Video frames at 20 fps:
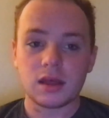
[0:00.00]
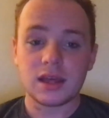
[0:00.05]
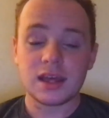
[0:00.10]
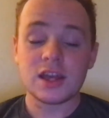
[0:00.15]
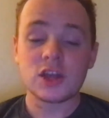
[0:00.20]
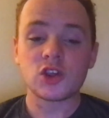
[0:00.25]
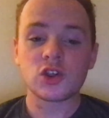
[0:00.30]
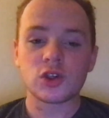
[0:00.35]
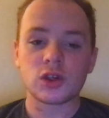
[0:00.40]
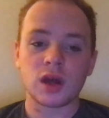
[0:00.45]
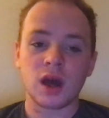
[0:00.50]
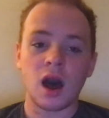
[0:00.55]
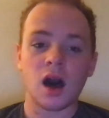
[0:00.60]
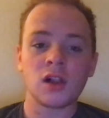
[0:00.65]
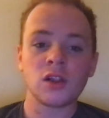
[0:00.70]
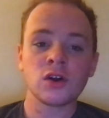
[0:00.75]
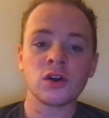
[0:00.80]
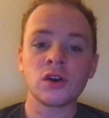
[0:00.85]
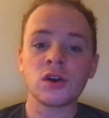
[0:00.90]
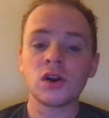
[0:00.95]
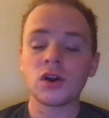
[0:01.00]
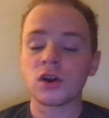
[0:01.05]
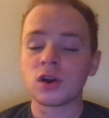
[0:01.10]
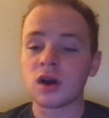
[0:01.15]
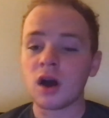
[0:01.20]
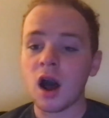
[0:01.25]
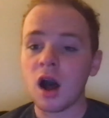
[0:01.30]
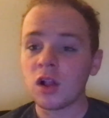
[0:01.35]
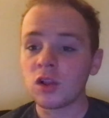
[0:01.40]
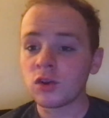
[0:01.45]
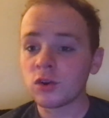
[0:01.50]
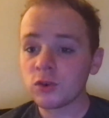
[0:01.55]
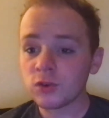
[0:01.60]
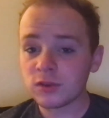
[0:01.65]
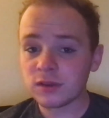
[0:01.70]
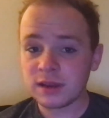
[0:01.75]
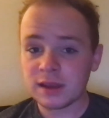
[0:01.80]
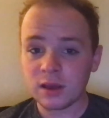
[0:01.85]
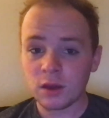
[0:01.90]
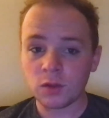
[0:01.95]
Each color or
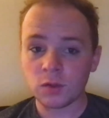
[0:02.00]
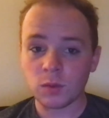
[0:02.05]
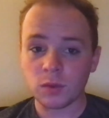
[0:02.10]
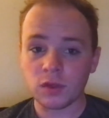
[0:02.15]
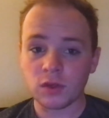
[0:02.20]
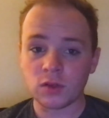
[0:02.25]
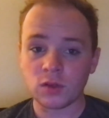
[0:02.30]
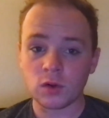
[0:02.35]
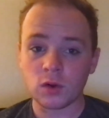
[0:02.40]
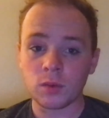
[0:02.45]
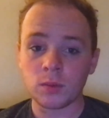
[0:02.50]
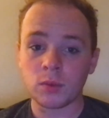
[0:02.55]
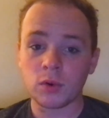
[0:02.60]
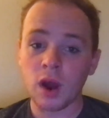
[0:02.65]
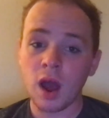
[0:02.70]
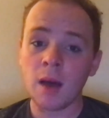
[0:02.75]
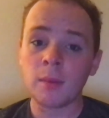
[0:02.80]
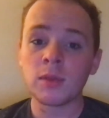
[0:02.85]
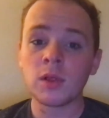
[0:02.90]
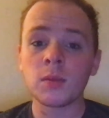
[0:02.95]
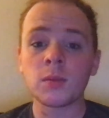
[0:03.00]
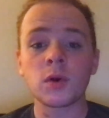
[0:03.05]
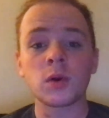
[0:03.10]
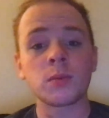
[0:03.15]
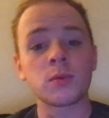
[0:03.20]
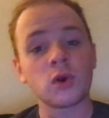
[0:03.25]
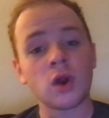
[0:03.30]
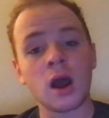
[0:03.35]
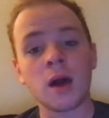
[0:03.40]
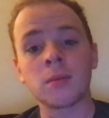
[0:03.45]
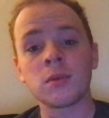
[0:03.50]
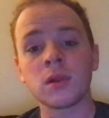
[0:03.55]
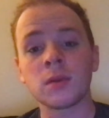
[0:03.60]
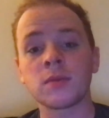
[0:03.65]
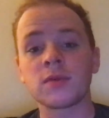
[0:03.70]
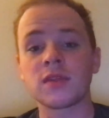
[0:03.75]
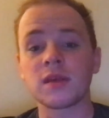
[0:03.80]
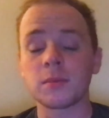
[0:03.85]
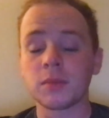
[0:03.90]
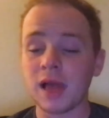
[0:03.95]
colors deals with a certain problem or
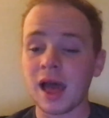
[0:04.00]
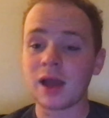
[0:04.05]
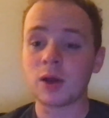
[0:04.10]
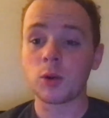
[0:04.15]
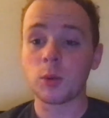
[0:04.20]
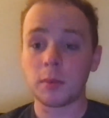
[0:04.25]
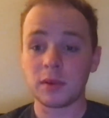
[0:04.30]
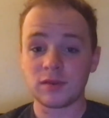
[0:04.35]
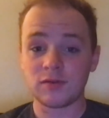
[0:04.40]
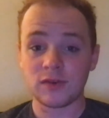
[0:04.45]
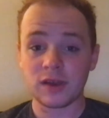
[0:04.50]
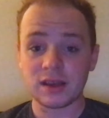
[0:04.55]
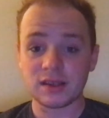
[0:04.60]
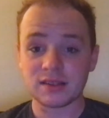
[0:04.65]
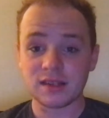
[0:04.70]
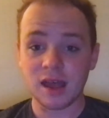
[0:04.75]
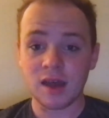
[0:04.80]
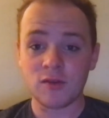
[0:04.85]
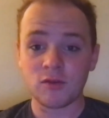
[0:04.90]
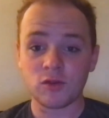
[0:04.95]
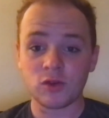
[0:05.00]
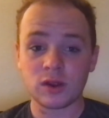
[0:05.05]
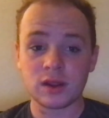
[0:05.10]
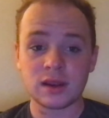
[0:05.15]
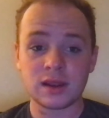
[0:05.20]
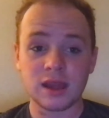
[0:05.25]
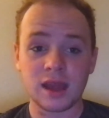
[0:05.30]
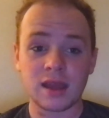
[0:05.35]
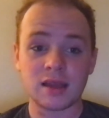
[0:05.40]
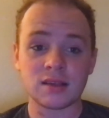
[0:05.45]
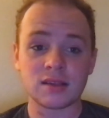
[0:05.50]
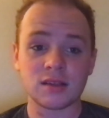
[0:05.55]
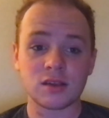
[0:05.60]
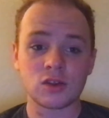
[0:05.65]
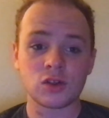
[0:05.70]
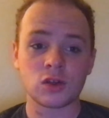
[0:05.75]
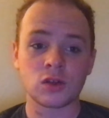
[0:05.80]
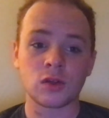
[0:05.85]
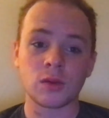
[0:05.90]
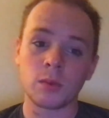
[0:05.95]
problems that black women face every day,
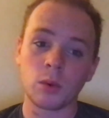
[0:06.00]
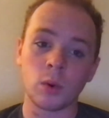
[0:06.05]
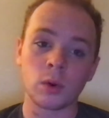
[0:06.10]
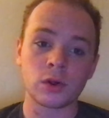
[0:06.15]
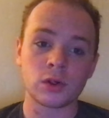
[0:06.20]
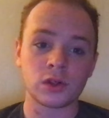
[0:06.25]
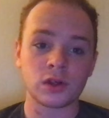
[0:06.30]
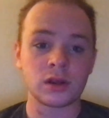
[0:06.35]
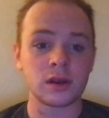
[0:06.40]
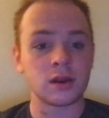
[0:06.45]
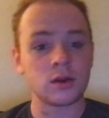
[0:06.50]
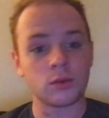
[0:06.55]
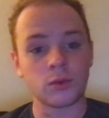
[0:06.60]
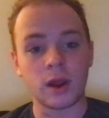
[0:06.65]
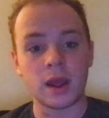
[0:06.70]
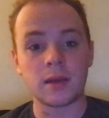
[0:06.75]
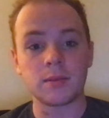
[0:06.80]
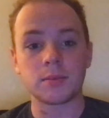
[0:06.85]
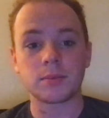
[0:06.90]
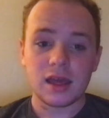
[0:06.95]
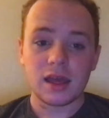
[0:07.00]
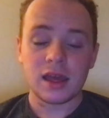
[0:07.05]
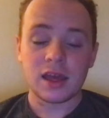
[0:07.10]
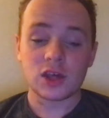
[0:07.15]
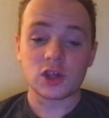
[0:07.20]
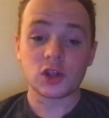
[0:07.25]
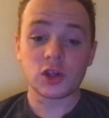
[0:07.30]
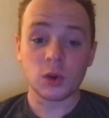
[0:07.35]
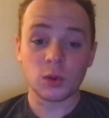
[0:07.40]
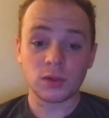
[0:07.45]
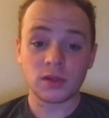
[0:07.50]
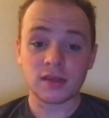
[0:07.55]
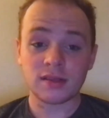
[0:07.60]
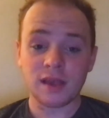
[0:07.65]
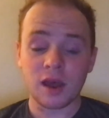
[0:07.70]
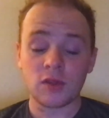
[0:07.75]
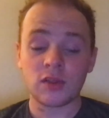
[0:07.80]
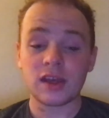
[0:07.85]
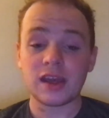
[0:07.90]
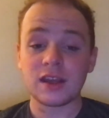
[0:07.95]
such as abortion and rape it shows us
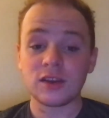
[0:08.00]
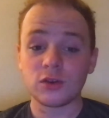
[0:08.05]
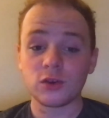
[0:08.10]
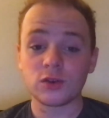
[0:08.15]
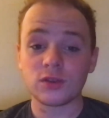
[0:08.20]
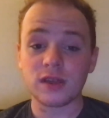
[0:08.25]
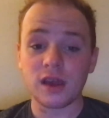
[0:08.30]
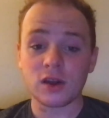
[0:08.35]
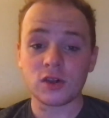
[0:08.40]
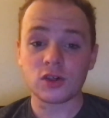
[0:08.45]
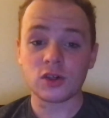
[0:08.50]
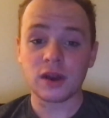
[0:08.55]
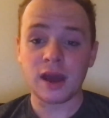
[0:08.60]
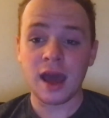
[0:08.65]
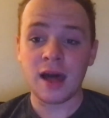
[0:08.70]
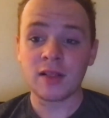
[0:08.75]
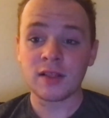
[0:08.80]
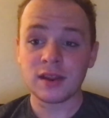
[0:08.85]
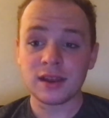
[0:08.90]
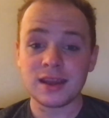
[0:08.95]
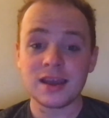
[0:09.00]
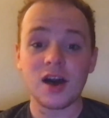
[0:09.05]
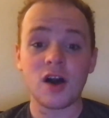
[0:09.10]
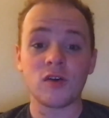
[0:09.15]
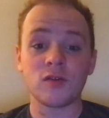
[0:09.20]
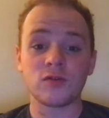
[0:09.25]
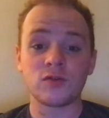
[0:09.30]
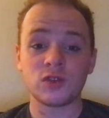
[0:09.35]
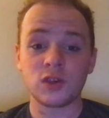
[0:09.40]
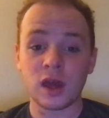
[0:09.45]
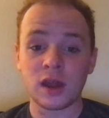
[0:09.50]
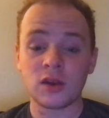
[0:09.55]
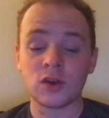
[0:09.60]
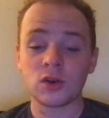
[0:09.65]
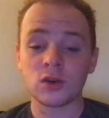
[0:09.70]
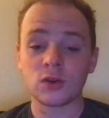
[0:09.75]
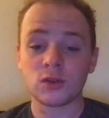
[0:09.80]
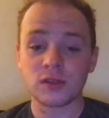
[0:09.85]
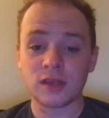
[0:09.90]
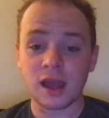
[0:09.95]
how the intersectionality of
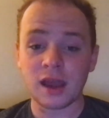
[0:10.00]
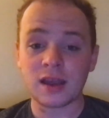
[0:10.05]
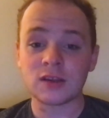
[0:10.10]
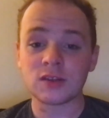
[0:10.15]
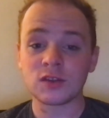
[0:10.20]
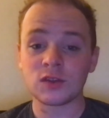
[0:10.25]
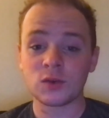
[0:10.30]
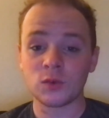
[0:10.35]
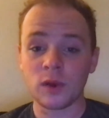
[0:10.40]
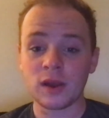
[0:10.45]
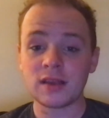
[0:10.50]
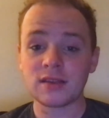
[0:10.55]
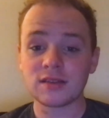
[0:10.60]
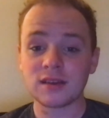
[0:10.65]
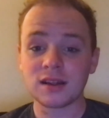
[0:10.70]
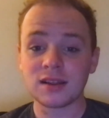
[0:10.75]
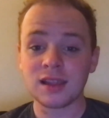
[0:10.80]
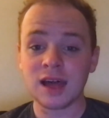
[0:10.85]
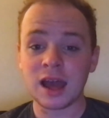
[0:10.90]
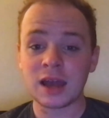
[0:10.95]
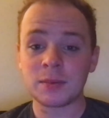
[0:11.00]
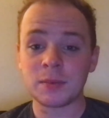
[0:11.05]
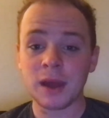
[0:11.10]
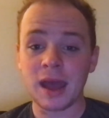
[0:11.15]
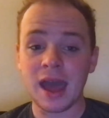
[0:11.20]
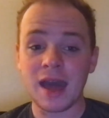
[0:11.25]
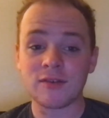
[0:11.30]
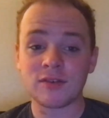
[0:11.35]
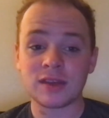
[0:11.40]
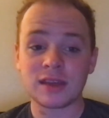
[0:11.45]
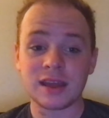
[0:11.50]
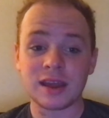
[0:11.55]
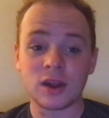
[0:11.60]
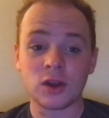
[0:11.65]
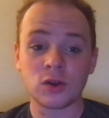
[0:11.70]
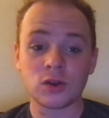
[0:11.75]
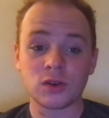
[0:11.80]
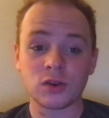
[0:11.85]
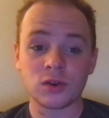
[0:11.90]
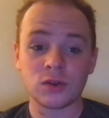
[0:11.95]
gender, sex, and race collide by having
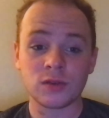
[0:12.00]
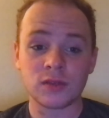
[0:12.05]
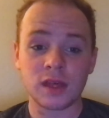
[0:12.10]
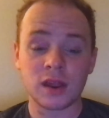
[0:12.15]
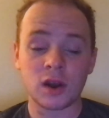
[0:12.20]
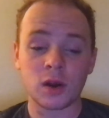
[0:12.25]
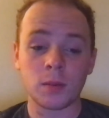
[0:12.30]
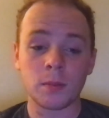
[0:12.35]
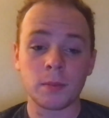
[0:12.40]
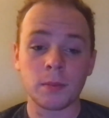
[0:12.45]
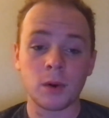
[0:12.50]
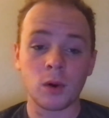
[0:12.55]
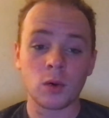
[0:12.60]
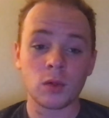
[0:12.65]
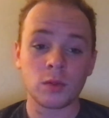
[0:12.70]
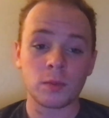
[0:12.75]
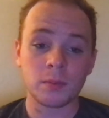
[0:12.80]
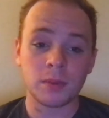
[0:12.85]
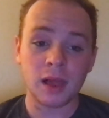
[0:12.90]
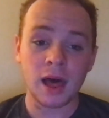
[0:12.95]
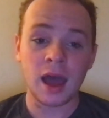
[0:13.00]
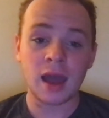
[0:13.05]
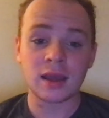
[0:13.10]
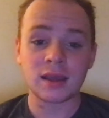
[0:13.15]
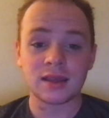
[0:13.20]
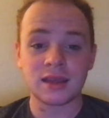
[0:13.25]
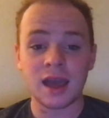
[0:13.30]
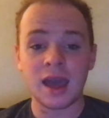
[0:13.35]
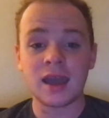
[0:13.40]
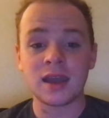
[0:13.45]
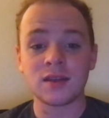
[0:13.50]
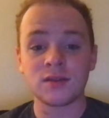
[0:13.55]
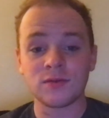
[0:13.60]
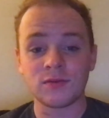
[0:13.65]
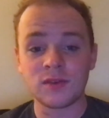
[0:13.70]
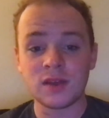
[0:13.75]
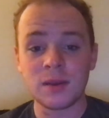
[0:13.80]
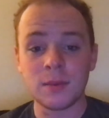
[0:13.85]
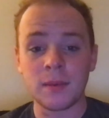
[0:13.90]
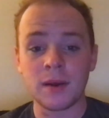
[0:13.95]
characters that are both black, gay, and
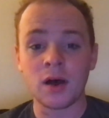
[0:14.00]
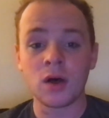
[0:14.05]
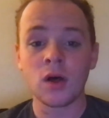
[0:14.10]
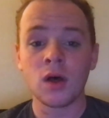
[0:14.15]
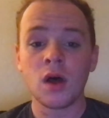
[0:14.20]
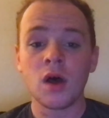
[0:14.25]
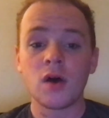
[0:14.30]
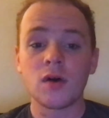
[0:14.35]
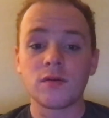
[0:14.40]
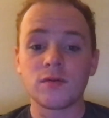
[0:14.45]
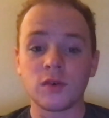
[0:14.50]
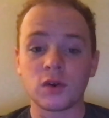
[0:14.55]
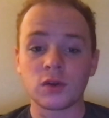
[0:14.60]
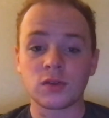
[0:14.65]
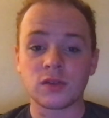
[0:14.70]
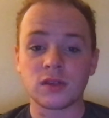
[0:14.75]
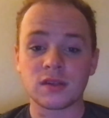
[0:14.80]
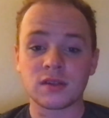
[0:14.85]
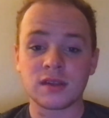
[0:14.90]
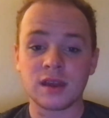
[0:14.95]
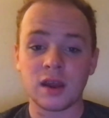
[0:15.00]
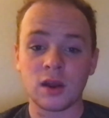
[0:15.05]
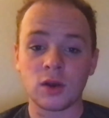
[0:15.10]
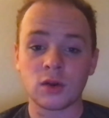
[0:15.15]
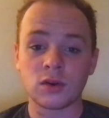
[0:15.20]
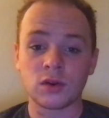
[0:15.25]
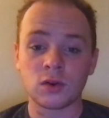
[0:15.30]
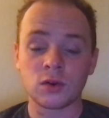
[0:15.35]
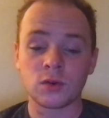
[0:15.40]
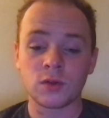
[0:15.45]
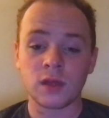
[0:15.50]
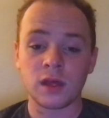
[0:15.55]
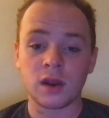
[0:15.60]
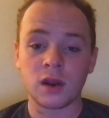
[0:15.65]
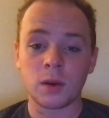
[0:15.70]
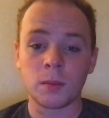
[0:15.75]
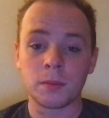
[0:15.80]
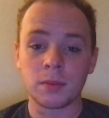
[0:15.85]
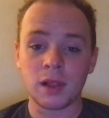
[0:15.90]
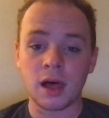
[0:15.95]
female versus characters that
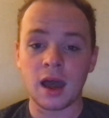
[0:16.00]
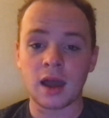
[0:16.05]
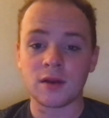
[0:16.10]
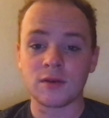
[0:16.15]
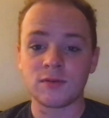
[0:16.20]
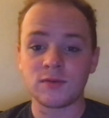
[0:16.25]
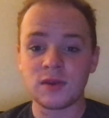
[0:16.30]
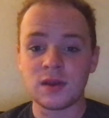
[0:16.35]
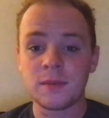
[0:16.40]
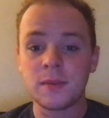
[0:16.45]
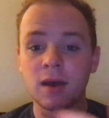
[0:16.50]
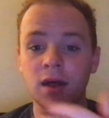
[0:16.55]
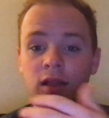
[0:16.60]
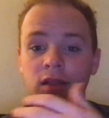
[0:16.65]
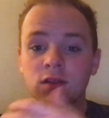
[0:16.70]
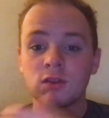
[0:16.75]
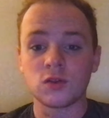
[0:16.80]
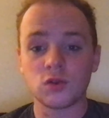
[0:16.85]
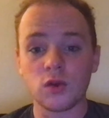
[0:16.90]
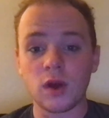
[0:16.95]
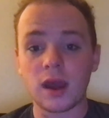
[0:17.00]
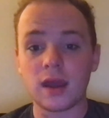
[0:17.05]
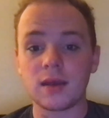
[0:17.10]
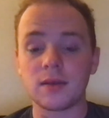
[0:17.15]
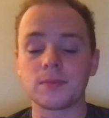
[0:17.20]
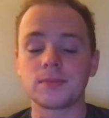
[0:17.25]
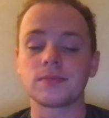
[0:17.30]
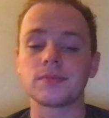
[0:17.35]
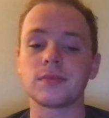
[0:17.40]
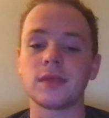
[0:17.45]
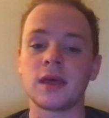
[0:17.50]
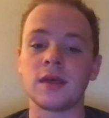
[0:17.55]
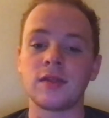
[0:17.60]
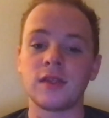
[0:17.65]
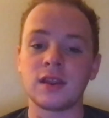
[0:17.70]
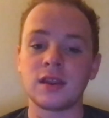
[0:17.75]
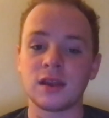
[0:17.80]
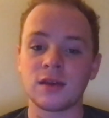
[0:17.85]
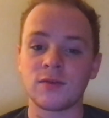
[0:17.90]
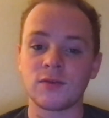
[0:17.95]
are black, female, and straight, and
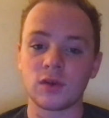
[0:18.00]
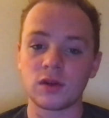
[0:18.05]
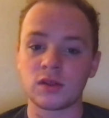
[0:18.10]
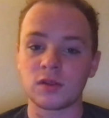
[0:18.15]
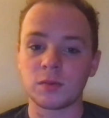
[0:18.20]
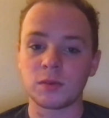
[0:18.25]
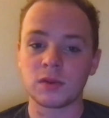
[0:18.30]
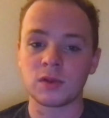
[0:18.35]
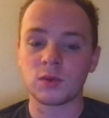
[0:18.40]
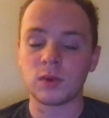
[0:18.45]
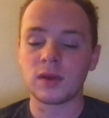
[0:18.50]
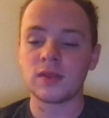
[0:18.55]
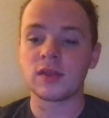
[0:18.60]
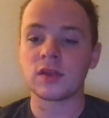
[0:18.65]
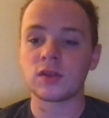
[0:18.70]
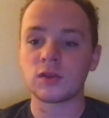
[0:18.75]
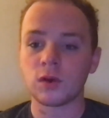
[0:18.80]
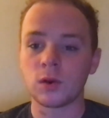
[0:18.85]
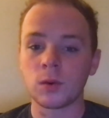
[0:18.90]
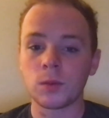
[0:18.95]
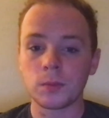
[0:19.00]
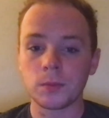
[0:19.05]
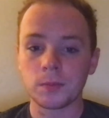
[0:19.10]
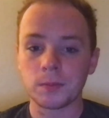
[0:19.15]
the difference between the two.